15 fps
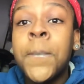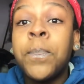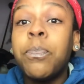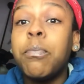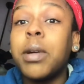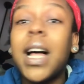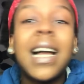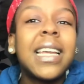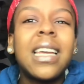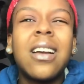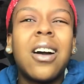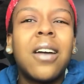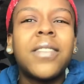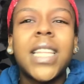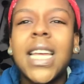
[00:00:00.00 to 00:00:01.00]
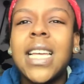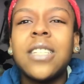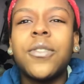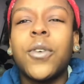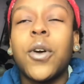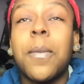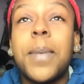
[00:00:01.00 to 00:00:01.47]
blocking off
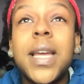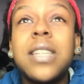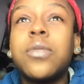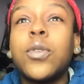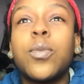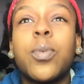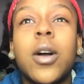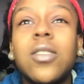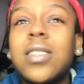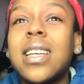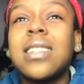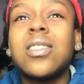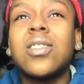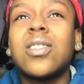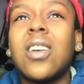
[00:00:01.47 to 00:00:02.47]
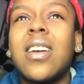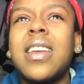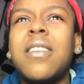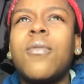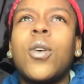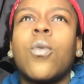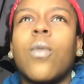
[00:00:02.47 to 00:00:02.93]
things for peaceful protesters or
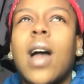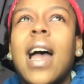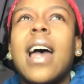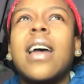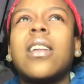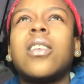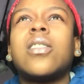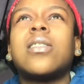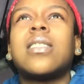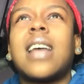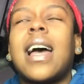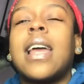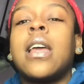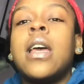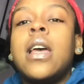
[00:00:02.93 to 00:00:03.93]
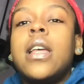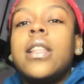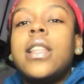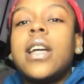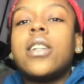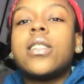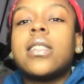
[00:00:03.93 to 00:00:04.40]
even rioters, like
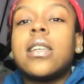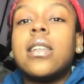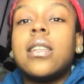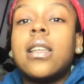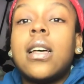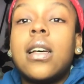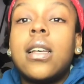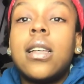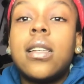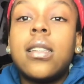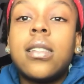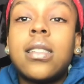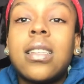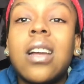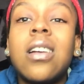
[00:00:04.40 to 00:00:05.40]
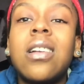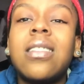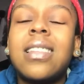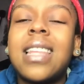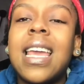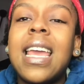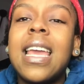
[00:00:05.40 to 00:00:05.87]
there's certain
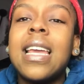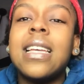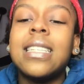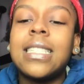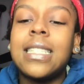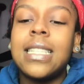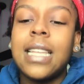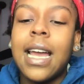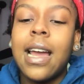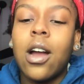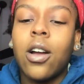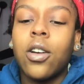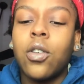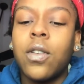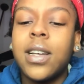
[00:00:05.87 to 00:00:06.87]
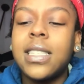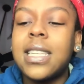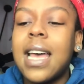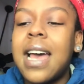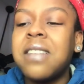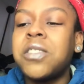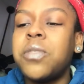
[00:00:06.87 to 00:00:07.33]
things that are going
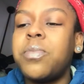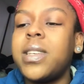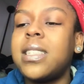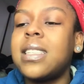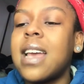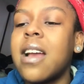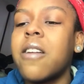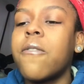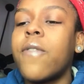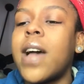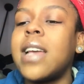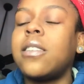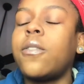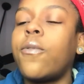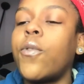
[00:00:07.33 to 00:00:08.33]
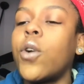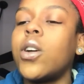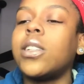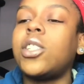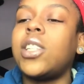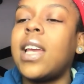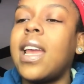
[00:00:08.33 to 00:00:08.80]
to have to be sacrificed
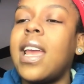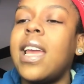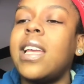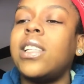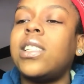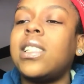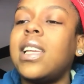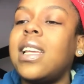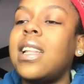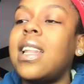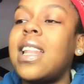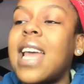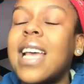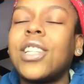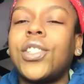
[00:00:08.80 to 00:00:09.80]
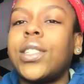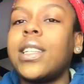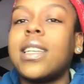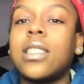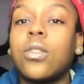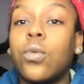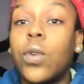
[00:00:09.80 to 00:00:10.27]
for change, and that's
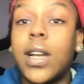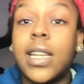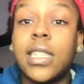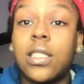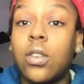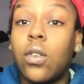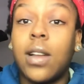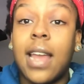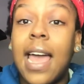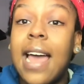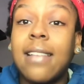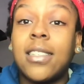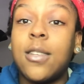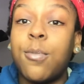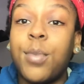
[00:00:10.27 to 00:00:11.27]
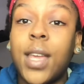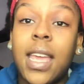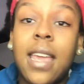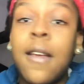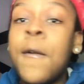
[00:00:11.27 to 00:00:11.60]
just what it's going to have to be.